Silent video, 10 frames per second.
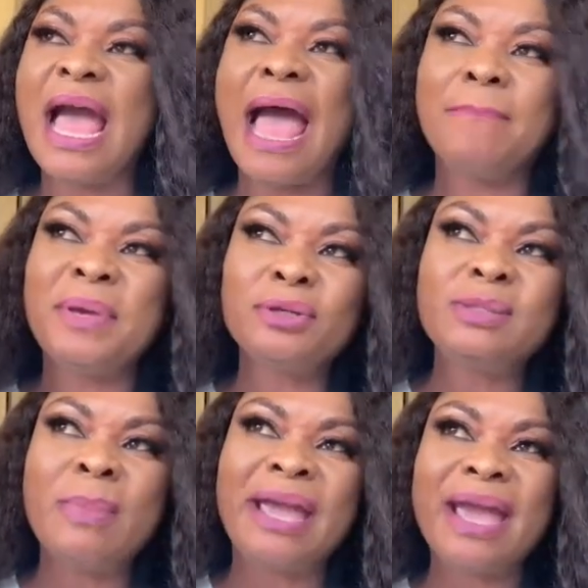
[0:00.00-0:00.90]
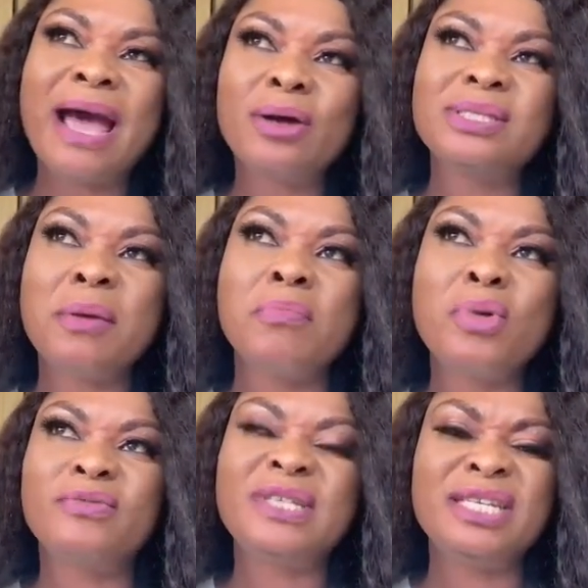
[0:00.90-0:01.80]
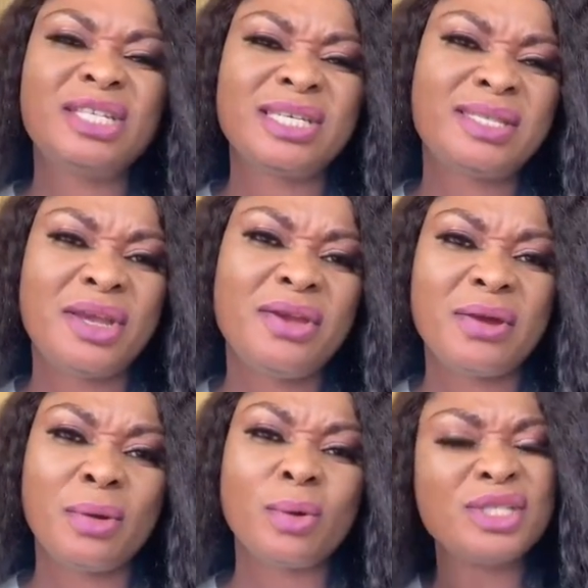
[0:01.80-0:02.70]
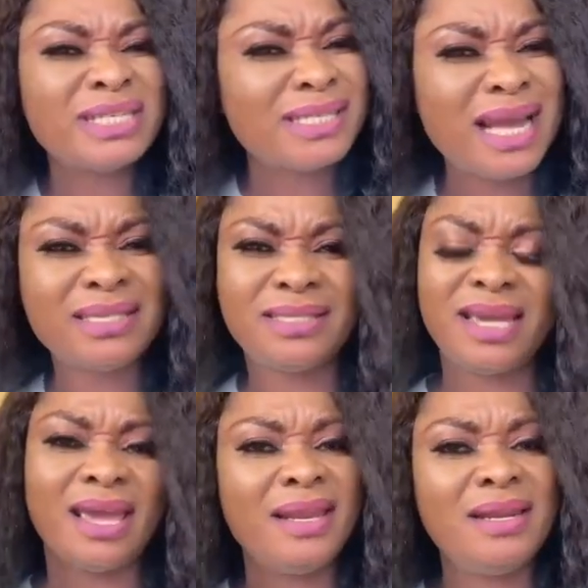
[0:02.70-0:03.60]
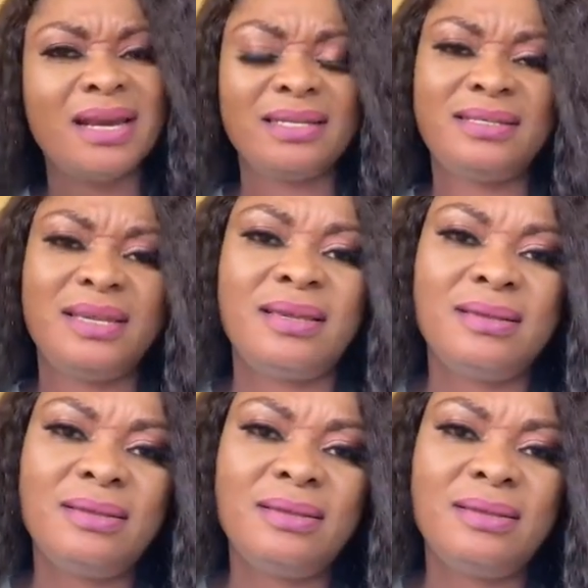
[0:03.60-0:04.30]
I built my house and moved in just a year ago, just last year, early last year.